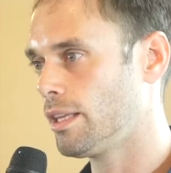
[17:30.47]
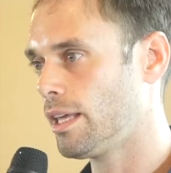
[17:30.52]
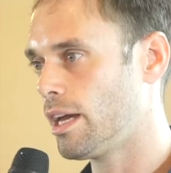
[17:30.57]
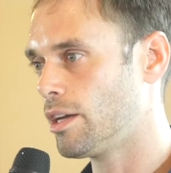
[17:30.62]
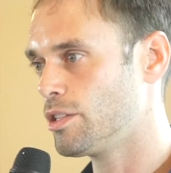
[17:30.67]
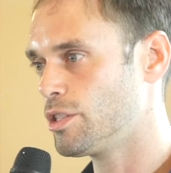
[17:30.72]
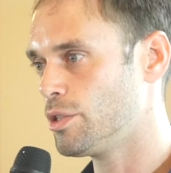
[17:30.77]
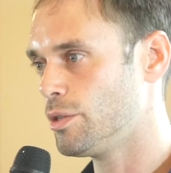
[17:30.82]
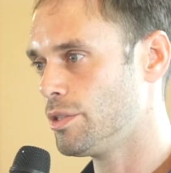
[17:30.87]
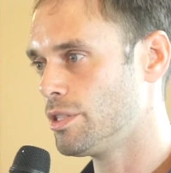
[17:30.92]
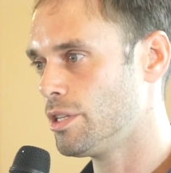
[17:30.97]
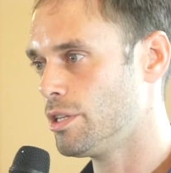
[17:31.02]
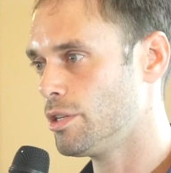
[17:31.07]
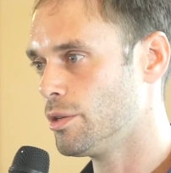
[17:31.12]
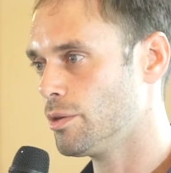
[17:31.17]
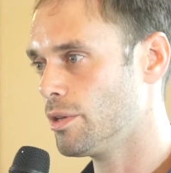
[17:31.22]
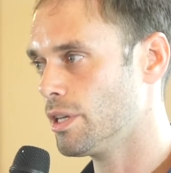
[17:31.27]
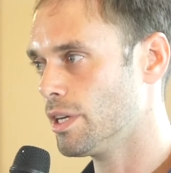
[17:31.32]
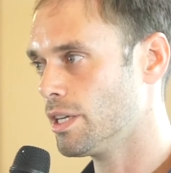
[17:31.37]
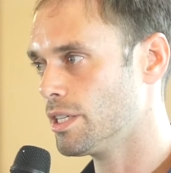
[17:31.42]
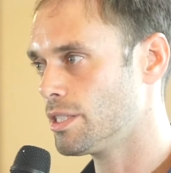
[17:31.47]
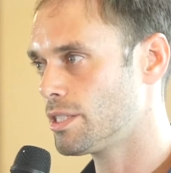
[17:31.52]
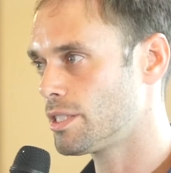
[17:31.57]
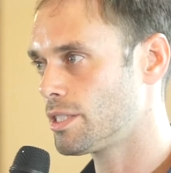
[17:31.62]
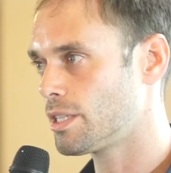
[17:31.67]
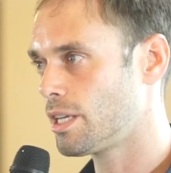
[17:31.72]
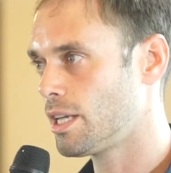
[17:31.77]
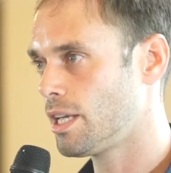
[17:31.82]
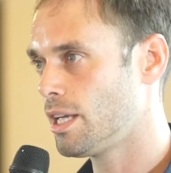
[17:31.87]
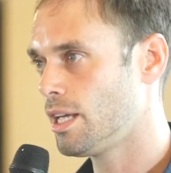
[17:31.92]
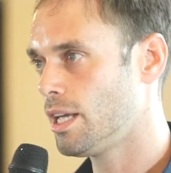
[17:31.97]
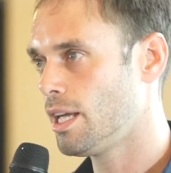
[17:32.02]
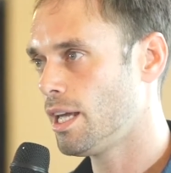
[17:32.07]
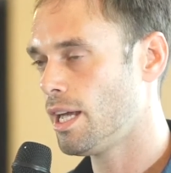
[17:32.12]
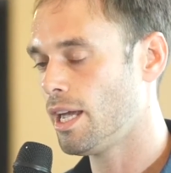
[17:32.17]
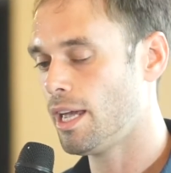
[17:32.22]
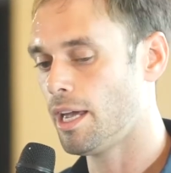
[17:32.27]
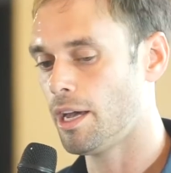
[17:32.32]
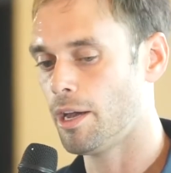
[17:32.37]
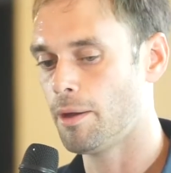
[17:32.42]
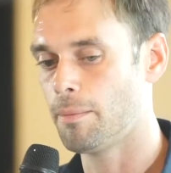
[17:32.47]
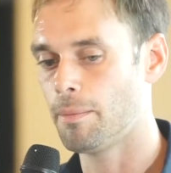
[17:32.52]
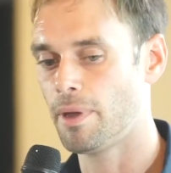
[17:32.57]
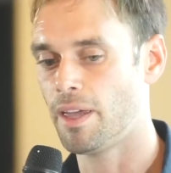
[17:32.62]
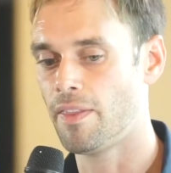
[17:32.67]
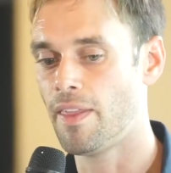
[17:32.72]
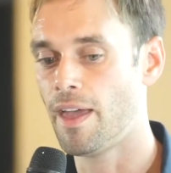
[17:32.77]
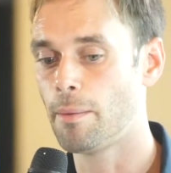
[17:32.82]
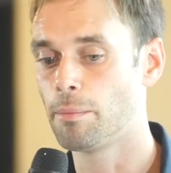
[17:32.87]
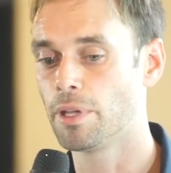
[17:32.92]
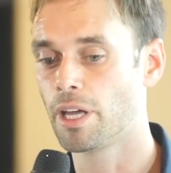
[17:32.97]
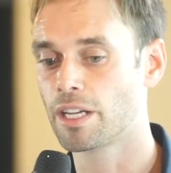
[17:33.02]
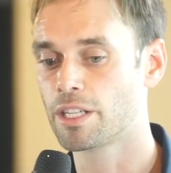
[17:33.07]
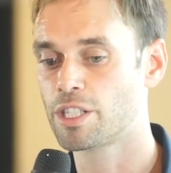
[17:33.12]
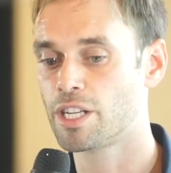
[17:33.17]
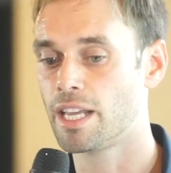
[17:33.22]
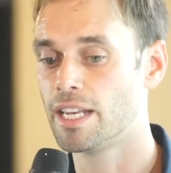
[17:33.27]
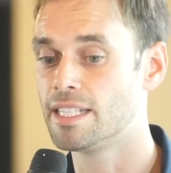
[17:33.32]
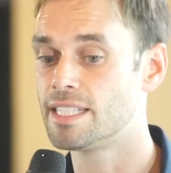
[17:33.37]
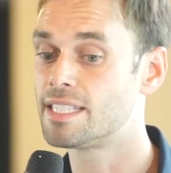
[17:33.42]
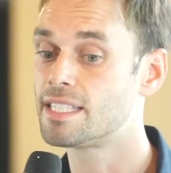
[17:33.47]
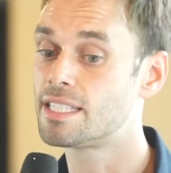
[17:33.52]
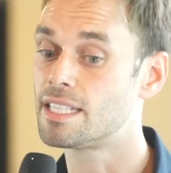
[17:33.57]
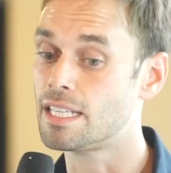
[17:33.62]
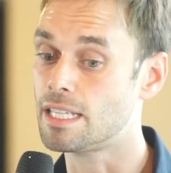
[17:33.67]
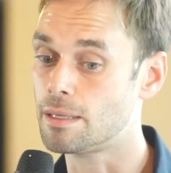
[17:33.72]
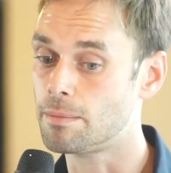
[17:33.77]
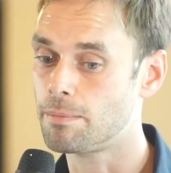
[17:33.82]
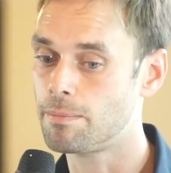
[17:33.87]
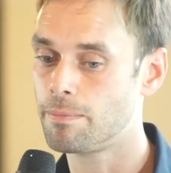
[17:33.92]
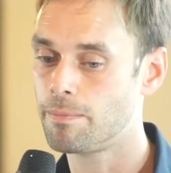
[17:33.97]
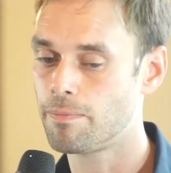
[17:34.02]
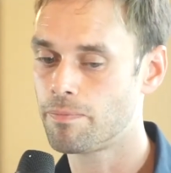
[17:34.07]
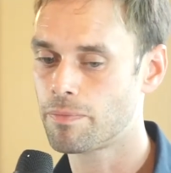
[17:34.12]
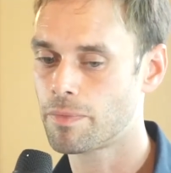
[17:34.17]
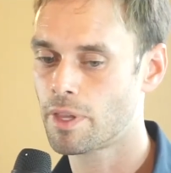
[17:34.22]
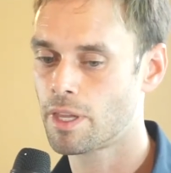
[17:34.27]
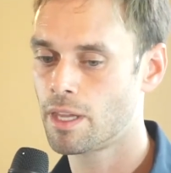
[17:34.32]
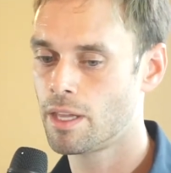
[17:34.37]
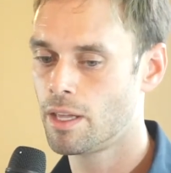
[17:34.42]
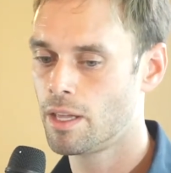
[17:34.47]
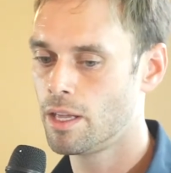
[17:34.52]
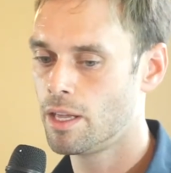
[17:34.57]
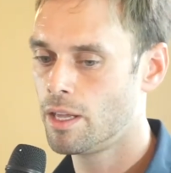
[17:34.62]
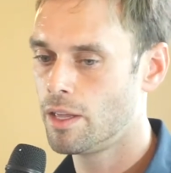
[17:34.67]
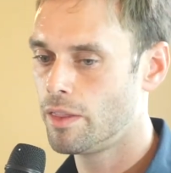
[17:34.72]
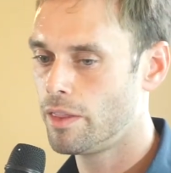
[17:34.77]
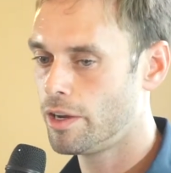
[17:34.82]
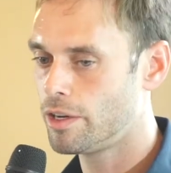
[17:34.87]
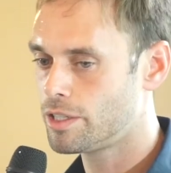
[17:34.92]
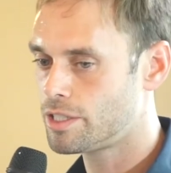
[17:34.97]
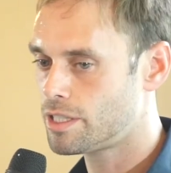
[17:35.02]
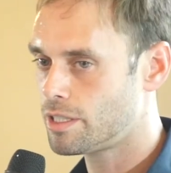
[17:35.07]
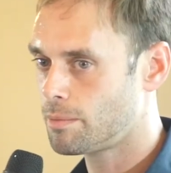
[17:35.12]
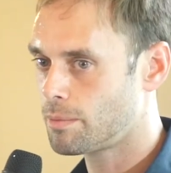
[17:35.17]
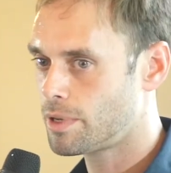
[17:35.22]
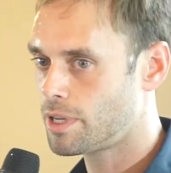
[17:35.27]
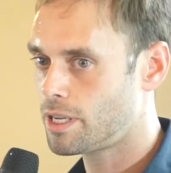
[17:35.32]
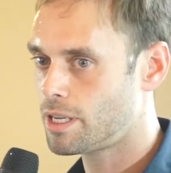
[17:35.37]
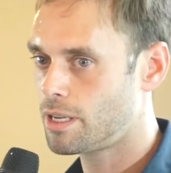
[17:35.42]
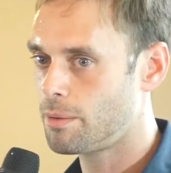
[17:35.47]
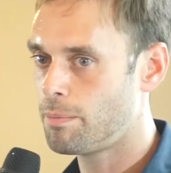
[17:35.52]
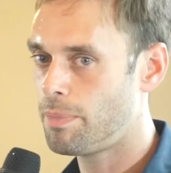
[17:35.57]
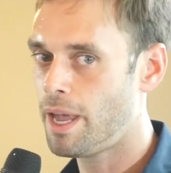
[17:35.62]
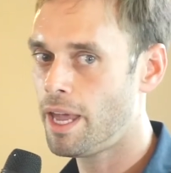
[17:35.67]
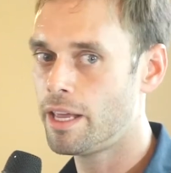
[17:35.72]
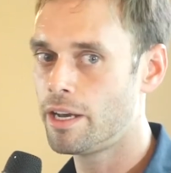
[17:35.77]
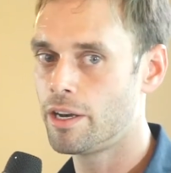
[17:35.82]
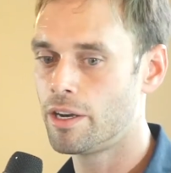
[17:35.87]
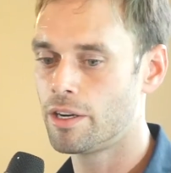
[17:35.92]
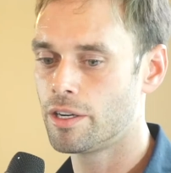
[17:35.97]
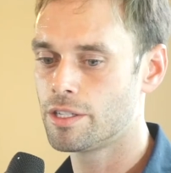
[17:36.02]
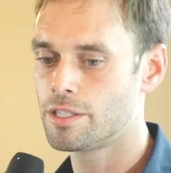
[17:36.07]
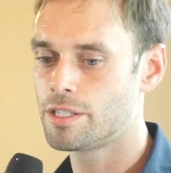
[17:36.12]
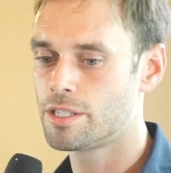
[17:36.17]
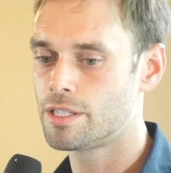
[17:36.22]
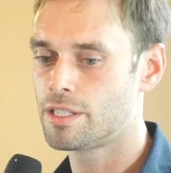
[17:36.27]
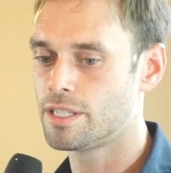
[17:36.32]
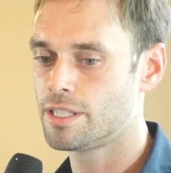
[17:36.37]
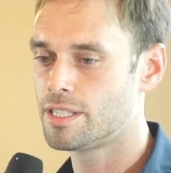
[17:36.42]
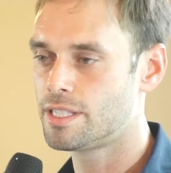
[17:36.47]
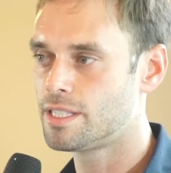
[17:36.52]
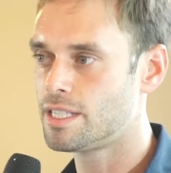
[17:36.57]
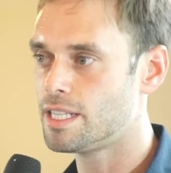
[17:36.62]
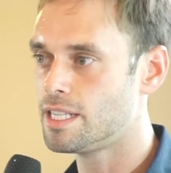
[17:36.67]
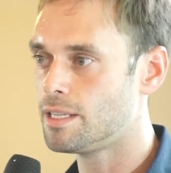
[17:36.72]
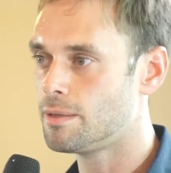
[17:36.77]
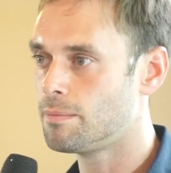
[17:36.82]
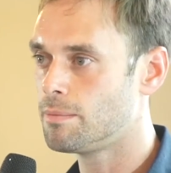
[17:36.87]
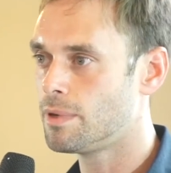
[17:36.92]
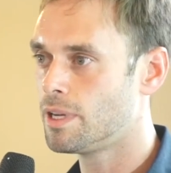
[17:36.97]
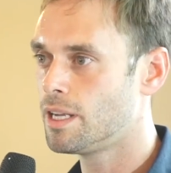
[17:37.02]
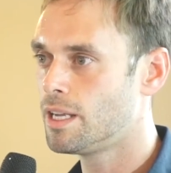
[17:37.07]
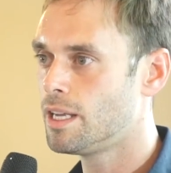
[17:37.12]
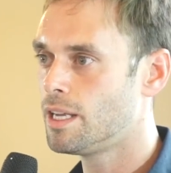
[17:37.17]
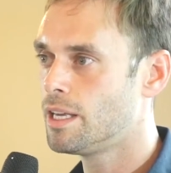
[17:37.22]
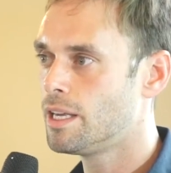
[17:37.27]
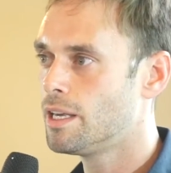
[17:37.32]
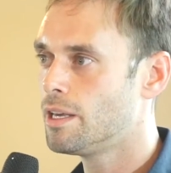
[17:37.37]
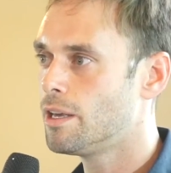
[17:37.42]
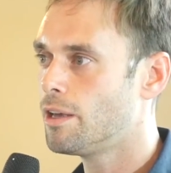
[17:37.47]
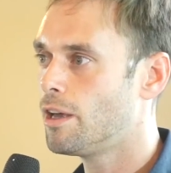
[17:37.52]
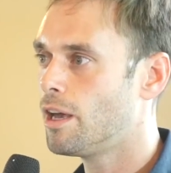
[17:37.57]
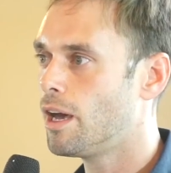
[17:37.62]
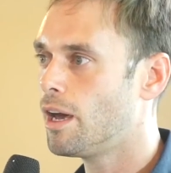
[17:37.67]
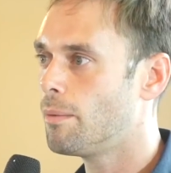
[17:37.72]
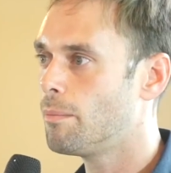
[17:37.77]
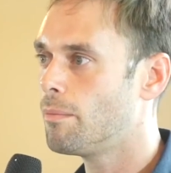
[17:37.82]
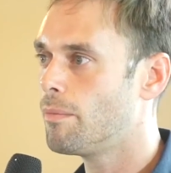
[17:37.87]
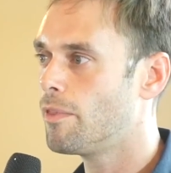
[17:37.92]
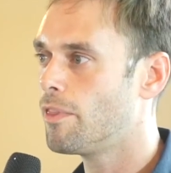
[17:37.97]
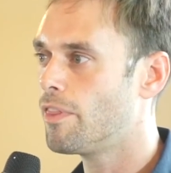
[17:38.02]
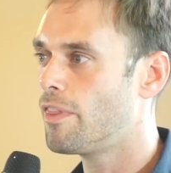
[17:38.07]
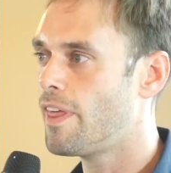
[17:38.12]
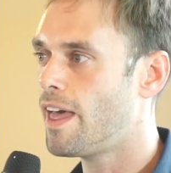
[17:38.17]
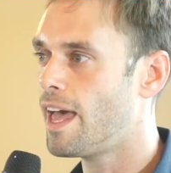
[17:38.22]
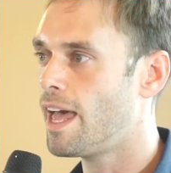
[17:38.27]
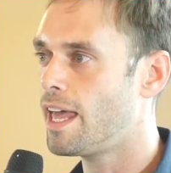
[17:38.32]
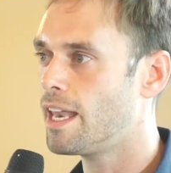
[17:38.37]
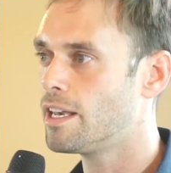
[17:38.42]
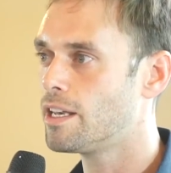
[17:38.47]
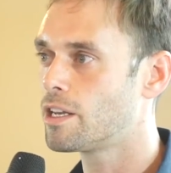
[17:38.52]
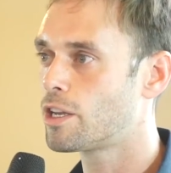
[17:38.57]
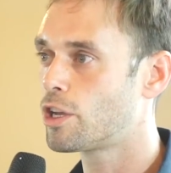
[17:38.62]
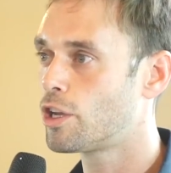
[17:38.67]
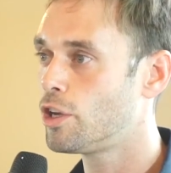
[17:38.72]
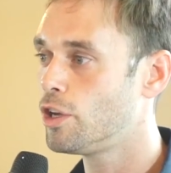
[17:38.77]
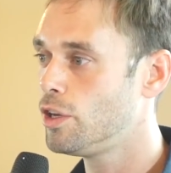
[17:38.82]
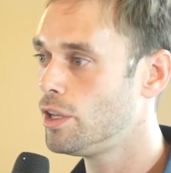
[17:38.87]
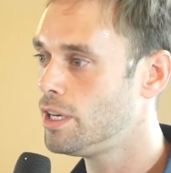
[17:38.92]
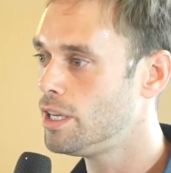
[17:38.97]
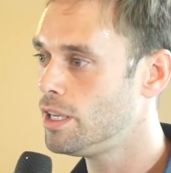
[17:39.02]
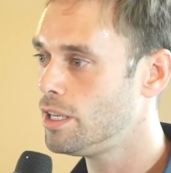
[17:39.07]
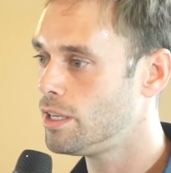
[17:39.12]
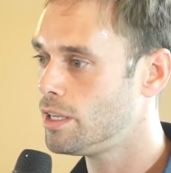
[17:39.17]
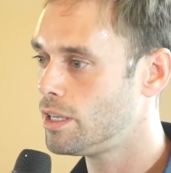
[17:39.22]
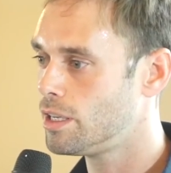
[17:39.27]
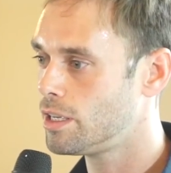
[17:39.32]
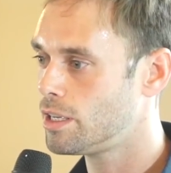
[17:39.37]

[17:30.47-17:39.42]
allows you to do this, um, and that blockchain is Steem. There are some competitors to Steem that could